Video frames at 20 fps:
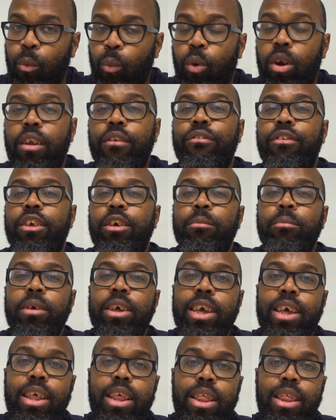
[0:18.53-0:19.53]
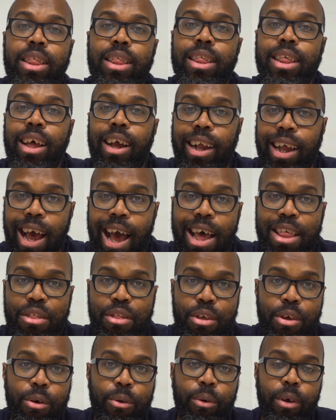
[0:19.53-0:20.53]
One of them is
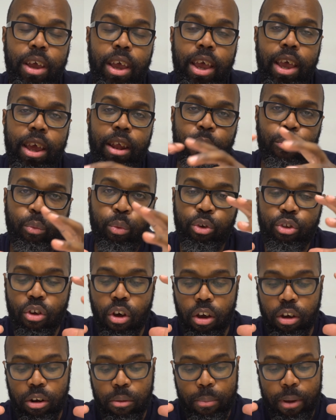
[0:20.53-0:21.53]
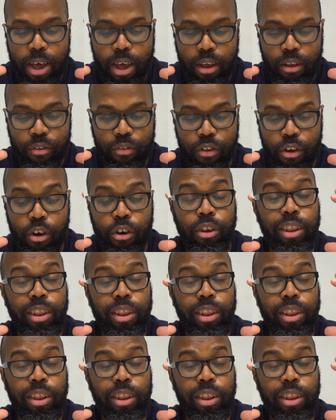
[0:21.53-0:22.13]
Akaso, and we're talking about their